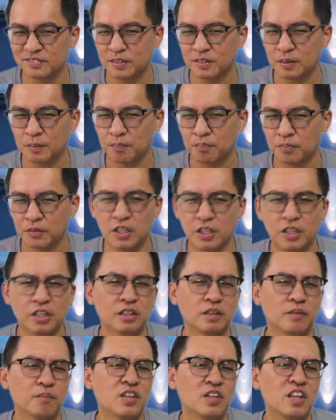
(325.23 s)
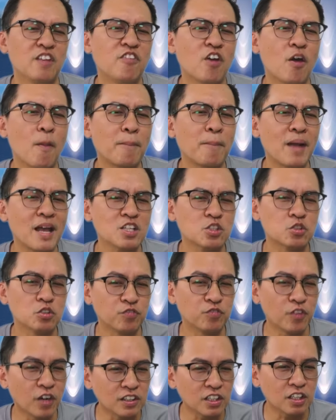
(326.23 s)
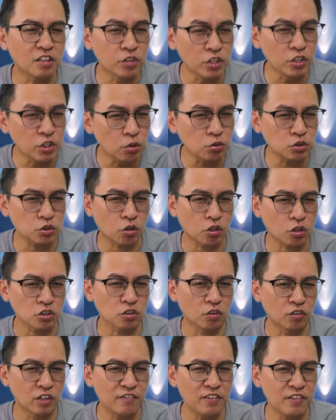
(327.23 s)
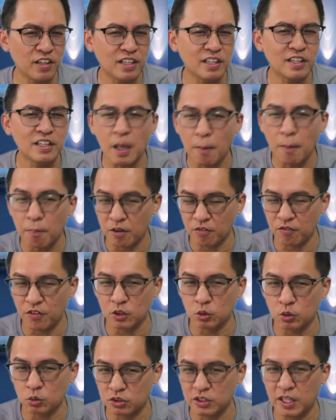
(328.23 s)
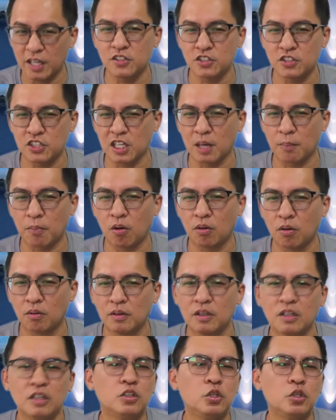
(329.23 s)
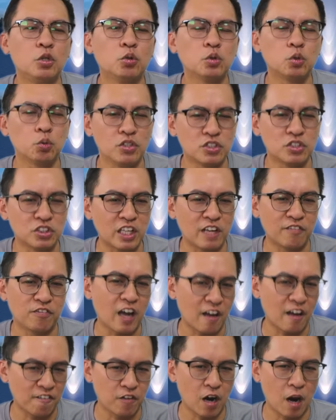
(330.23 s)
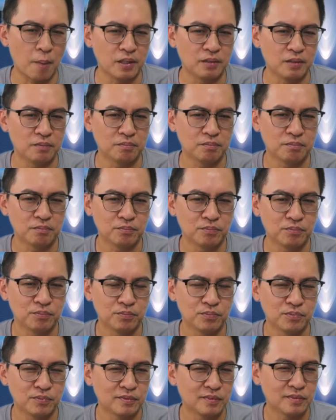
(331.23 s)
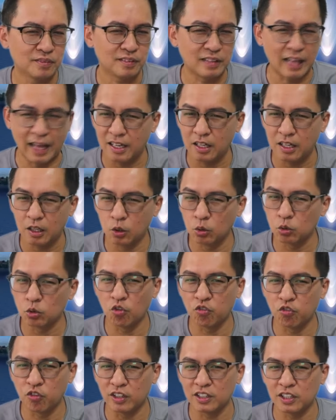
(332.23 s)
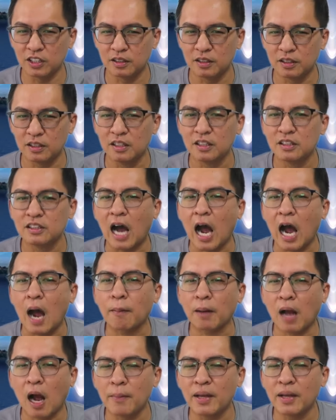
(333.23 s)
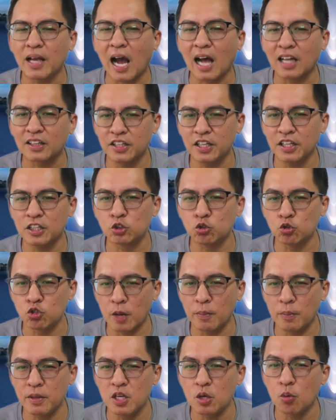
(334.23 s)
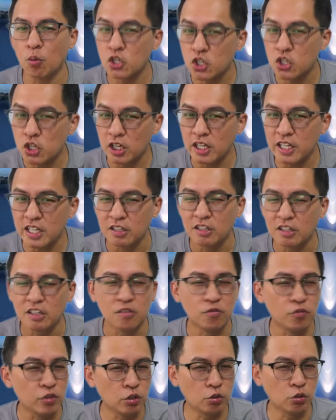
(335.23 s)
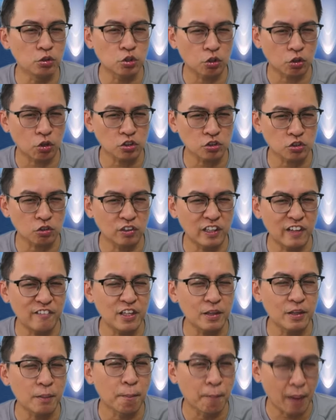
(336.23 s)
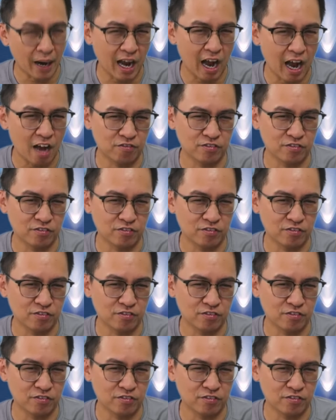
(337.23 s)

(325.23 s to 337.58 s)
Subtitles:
Here, if you have plans to further reduce your cost of living yet prefer to stay in Singapore due to its safer environment, then look no further. The upcoming RTS to JB will surely reduce your cost of living by half.